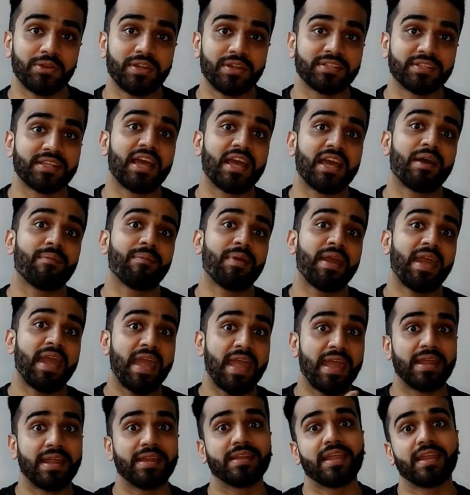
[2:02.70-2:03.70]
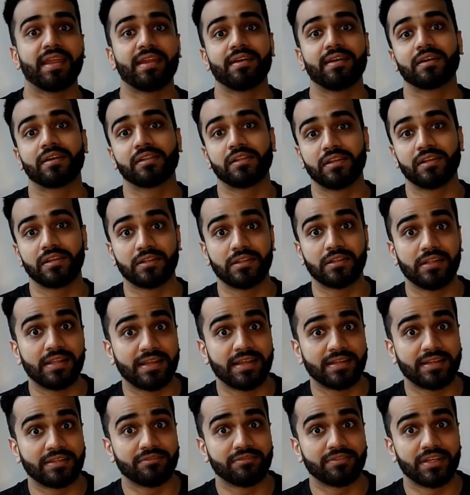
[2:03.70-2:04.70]
your exam and get a clinical
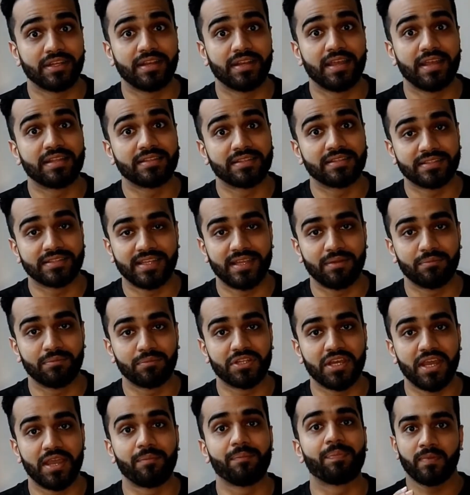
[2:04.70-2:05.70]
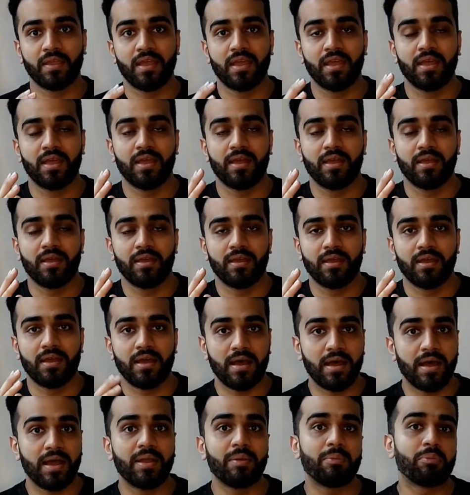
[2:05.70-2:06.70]
elective done at the same time.
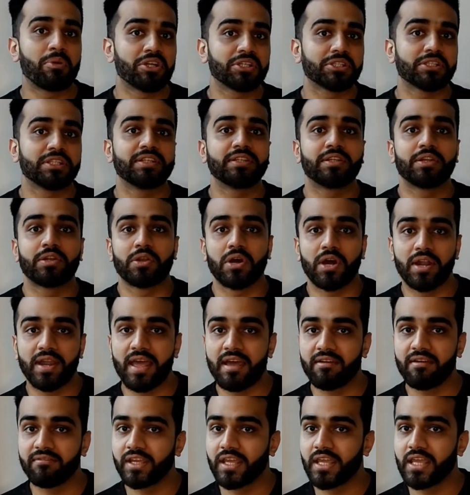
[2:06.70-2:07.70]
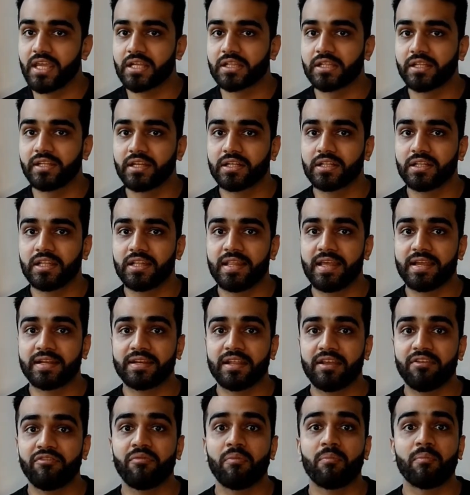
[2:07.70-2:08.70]
I personally did not have a clinical
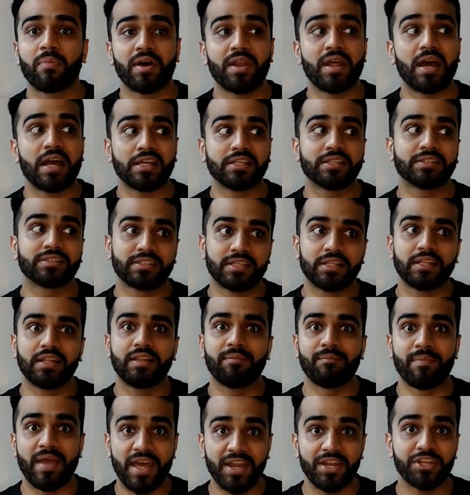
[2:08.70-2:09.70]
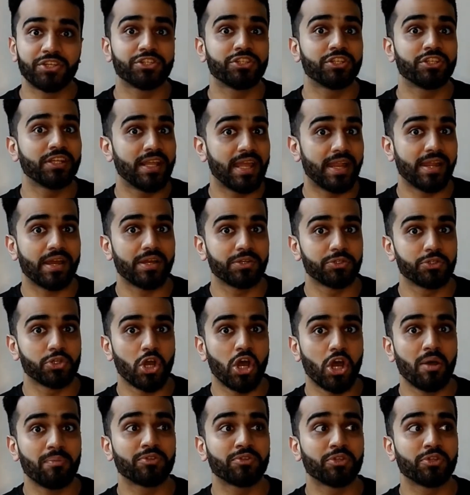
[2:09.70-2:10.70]
elective, but I still managed to get a
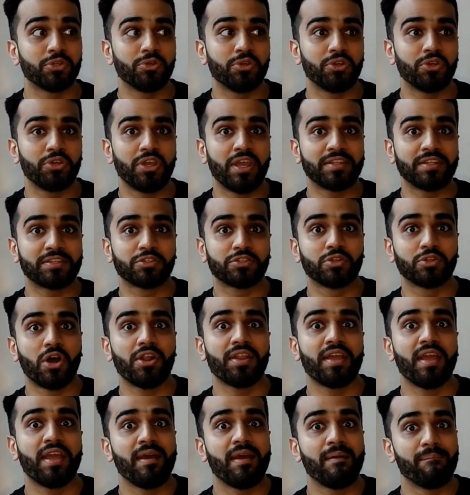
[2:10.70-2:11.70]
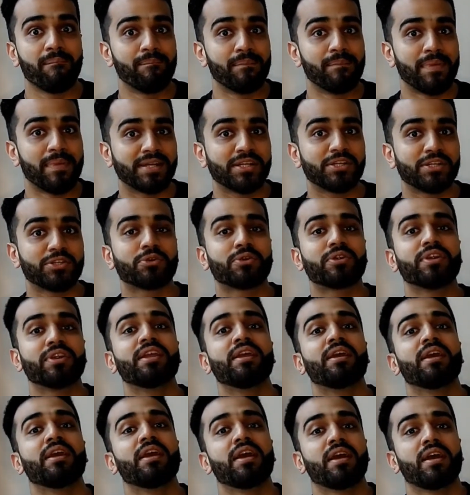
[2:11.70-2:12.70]
job, so it's not
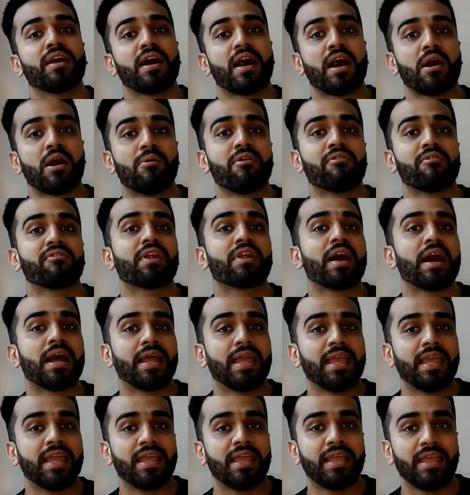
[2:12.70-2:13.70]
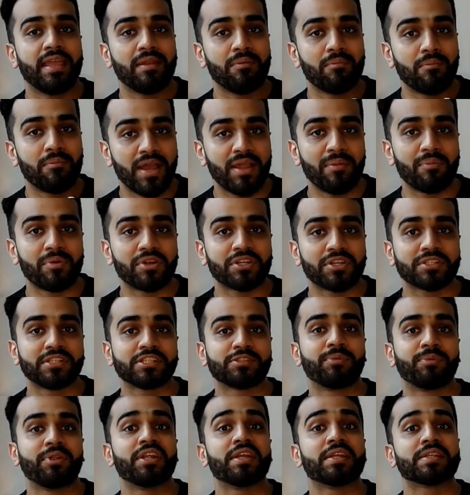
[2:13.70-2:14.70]
mandatory. However, in my personal
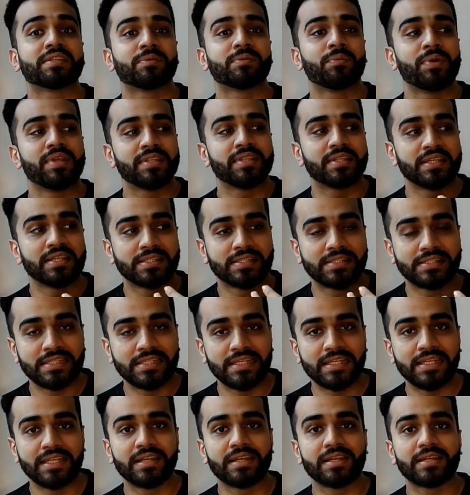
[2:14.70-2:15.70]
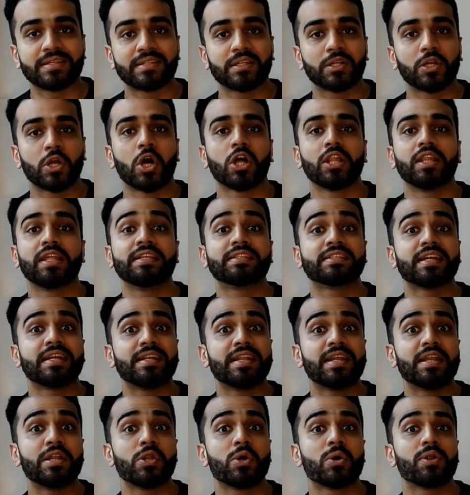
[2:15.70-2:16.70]
experience with seniors and colleagues, I
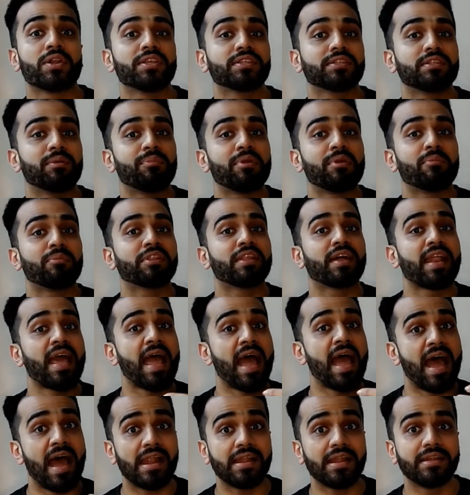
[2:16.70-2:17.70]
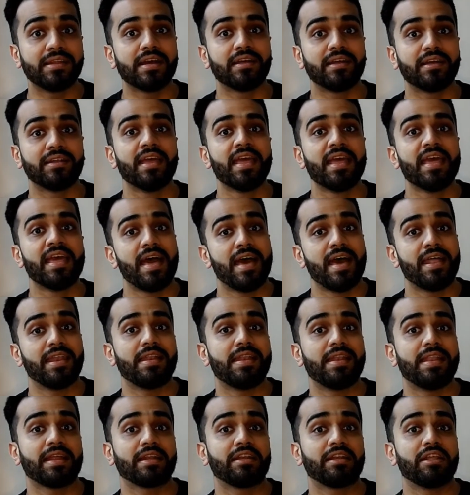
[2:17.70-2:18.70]
did notice the people that had done an
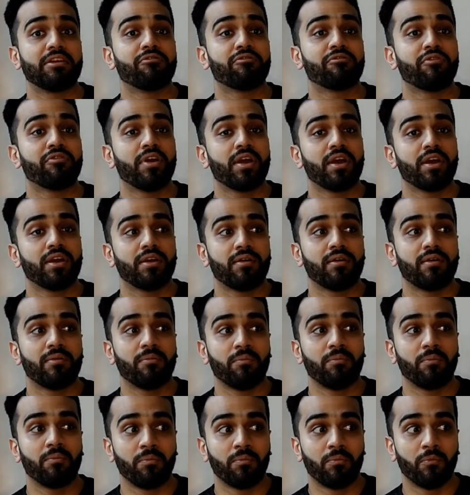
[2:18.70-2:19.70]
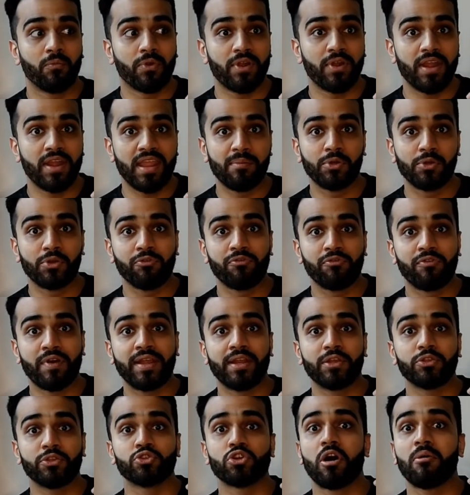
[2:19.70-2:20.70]
elective were able to
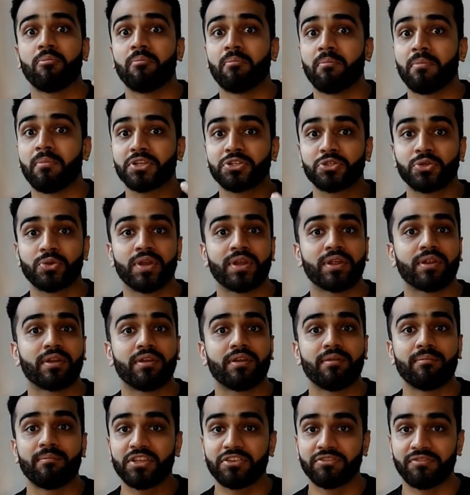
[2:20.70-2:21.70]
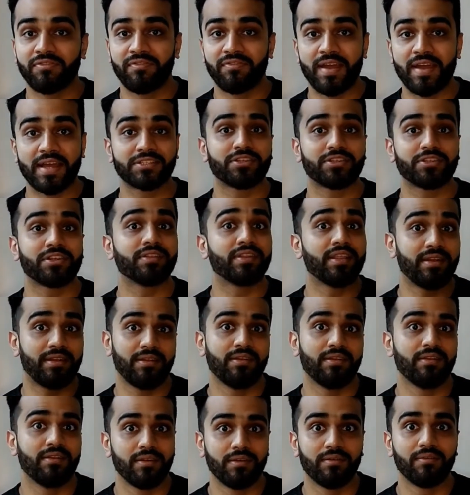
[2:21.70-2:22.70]
find a job much quicker and much faster
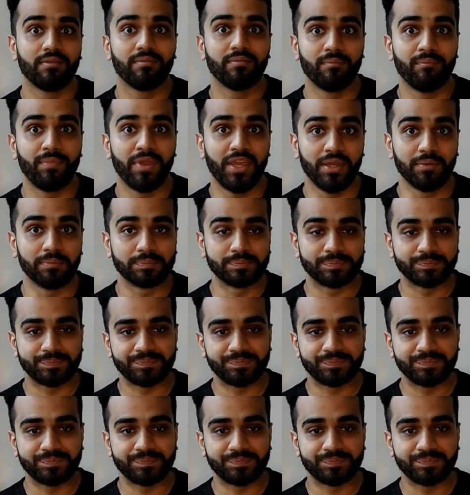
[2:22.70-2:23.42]
than me.